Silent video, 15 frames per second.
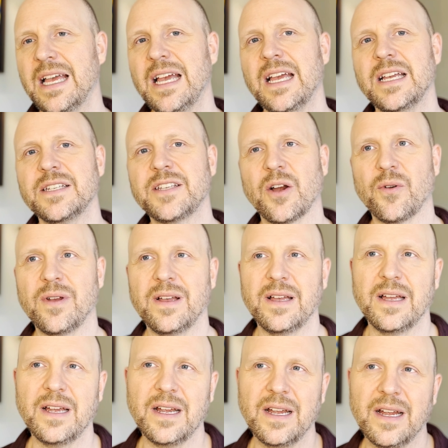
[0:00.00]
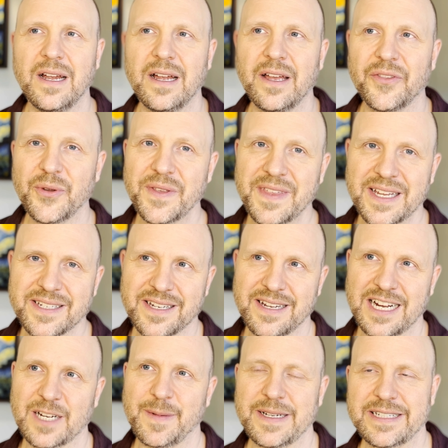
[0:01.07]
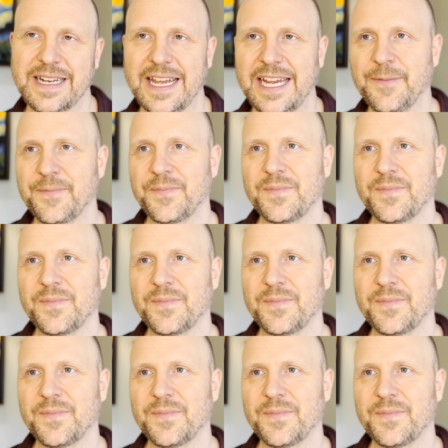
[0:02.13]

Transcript: So, 3 things to talk about today.